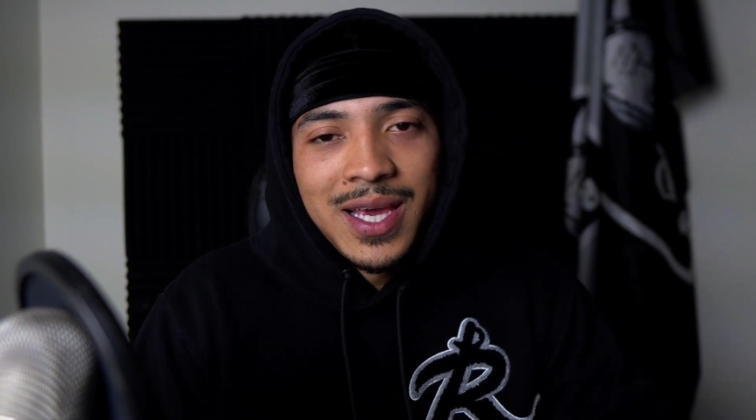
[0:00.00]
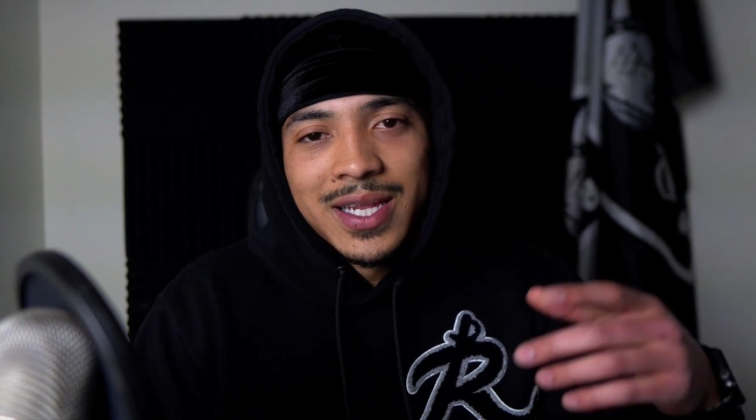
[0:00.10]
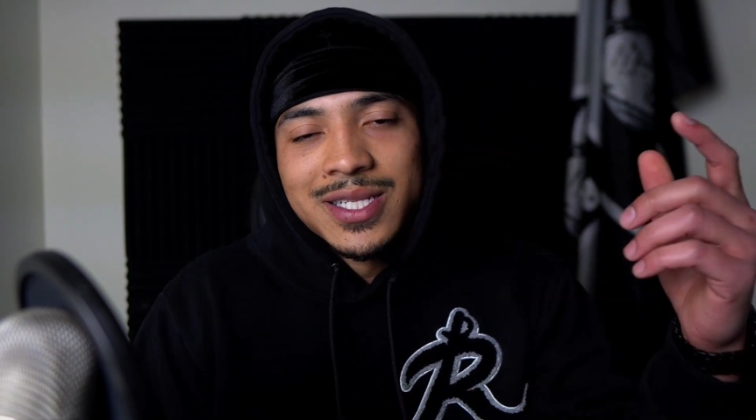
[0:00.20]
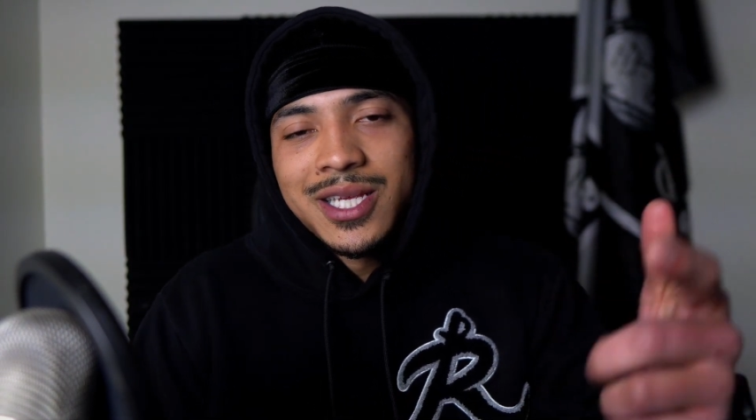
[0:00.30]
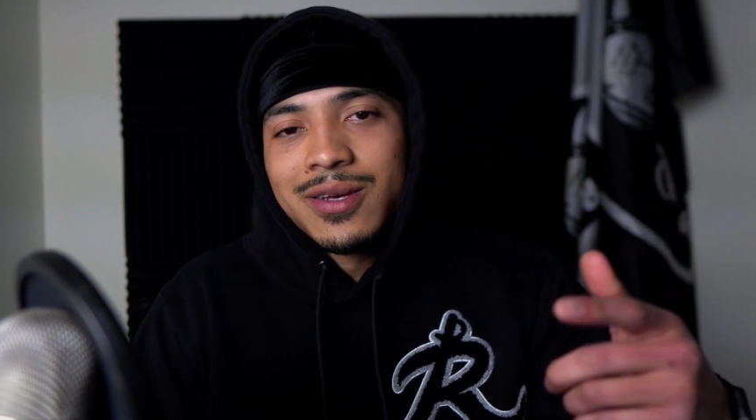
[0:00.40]

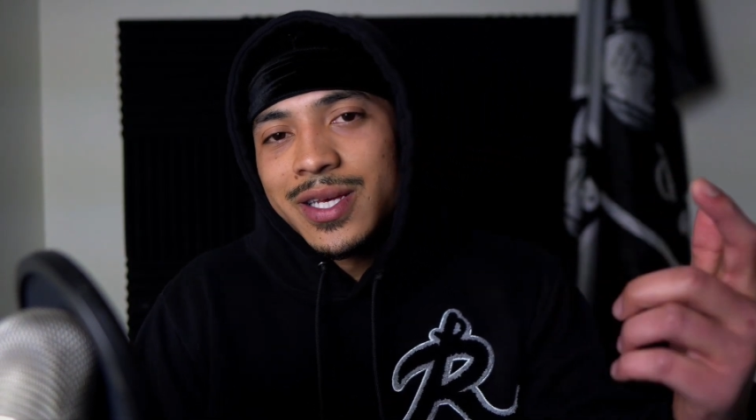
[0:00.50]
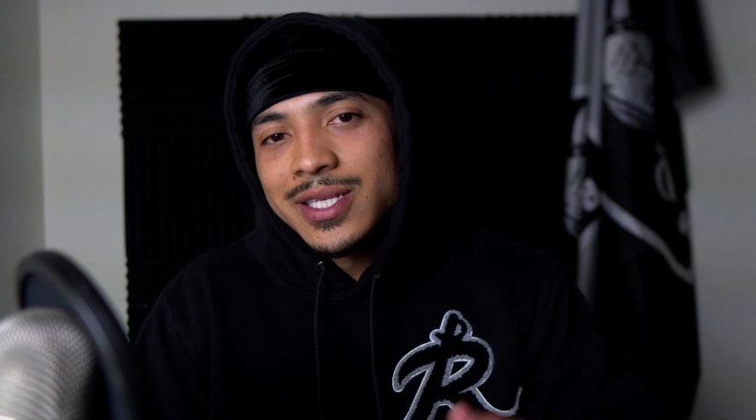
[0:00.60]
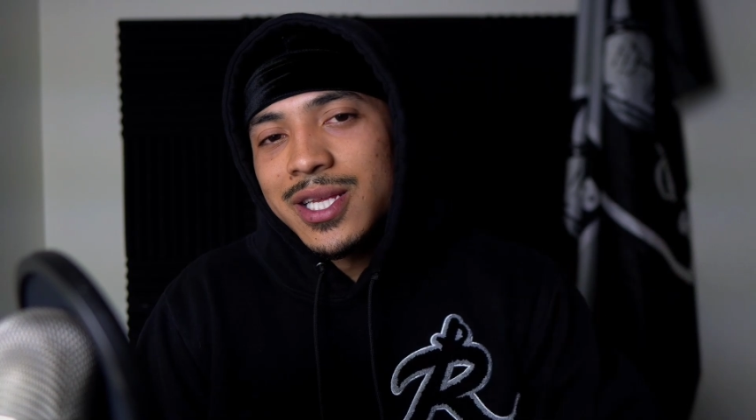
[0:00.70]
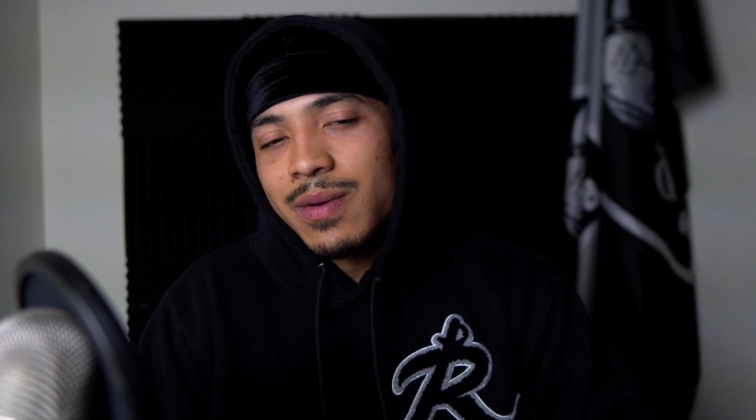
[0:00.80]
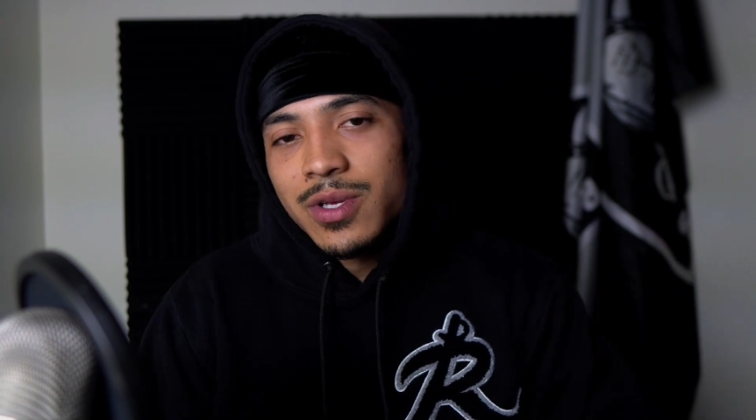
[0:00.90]
Until next
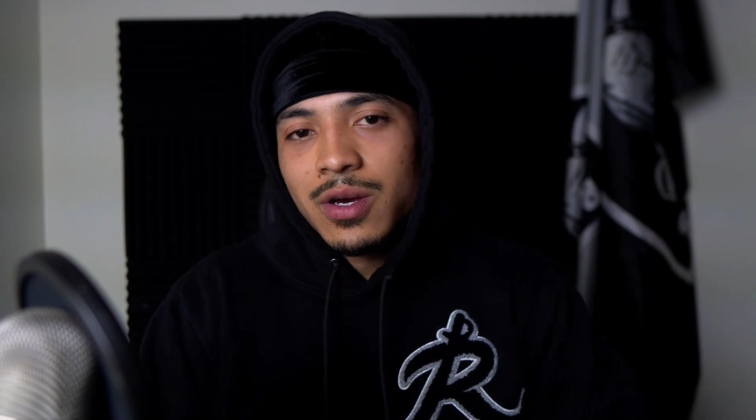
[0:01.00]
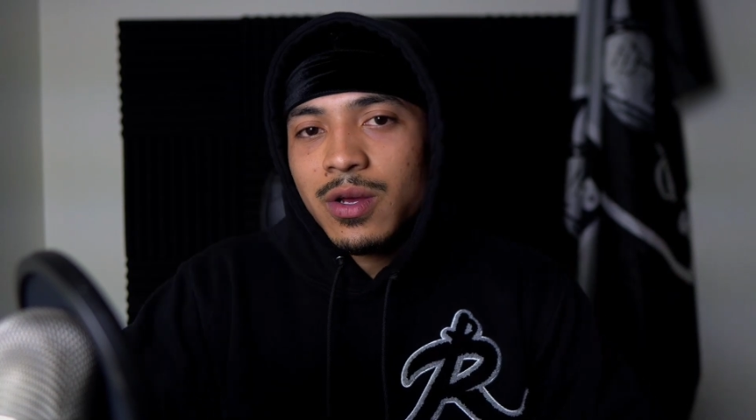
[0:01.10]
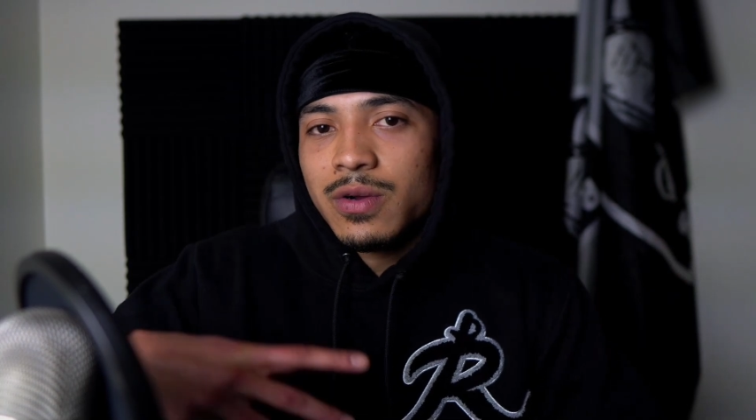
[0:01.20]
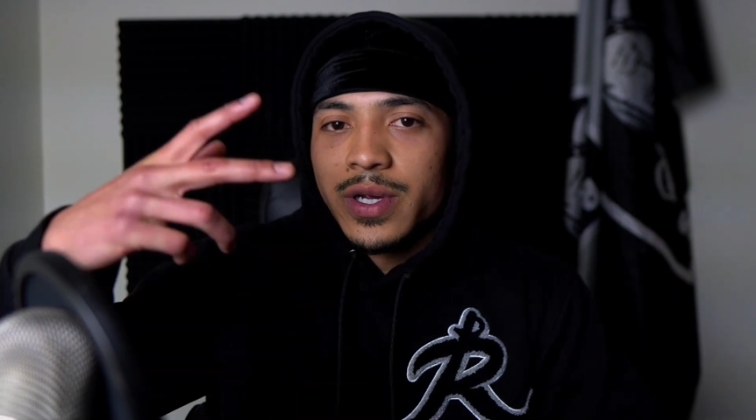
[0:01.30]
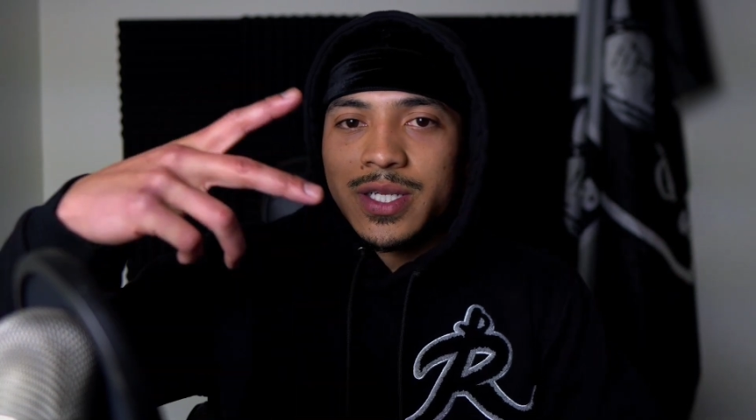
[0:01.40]
time, y'all,
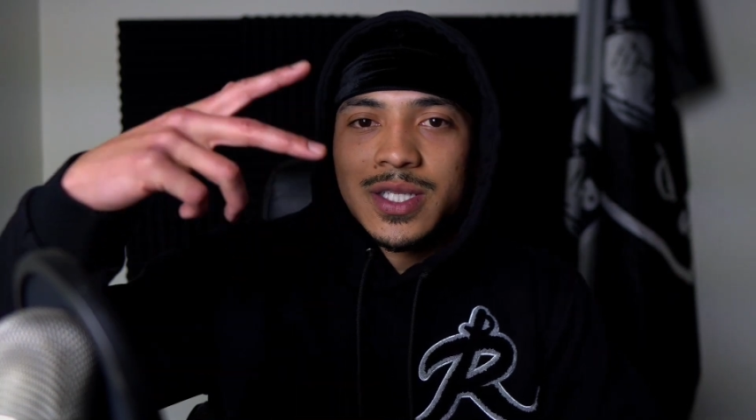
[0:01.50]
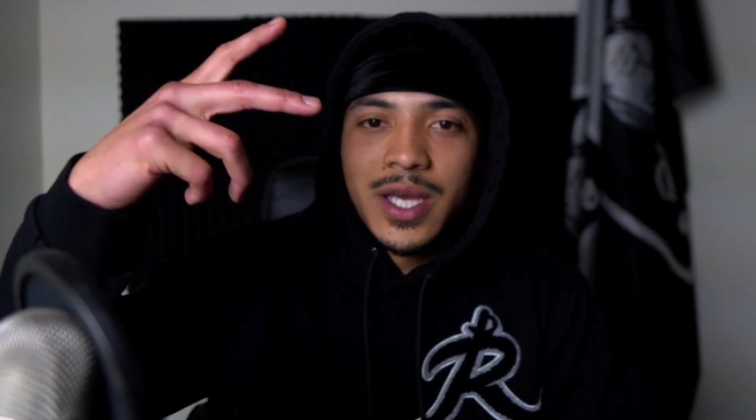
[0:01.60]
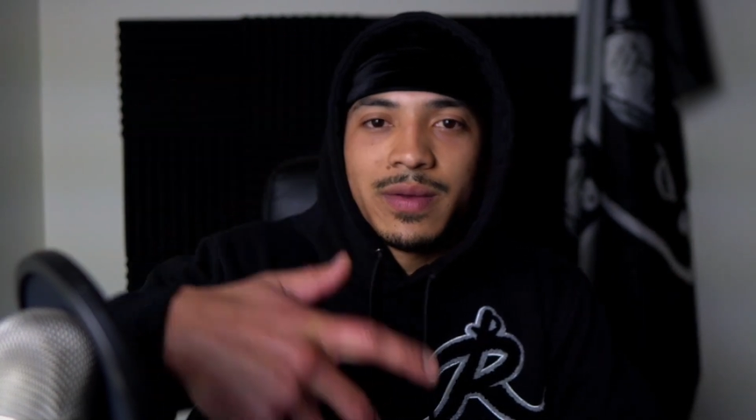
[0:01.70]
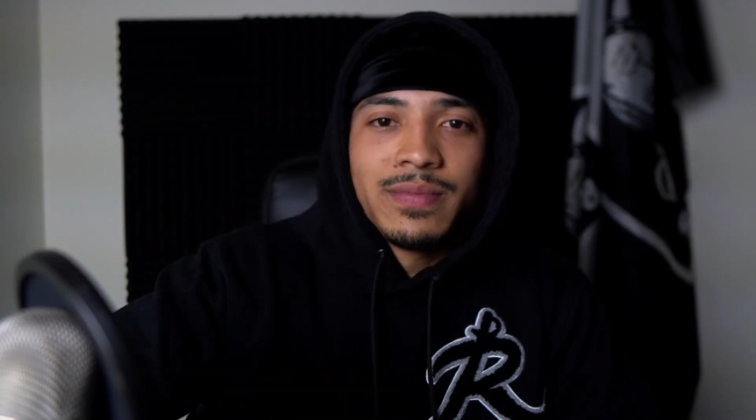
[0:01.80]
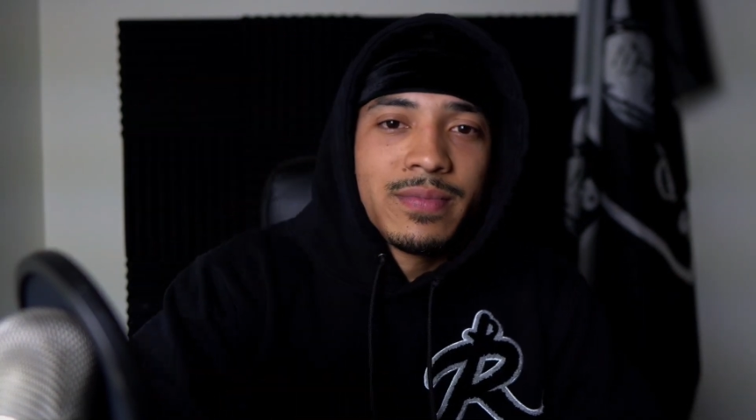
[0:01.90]
ready to tell you.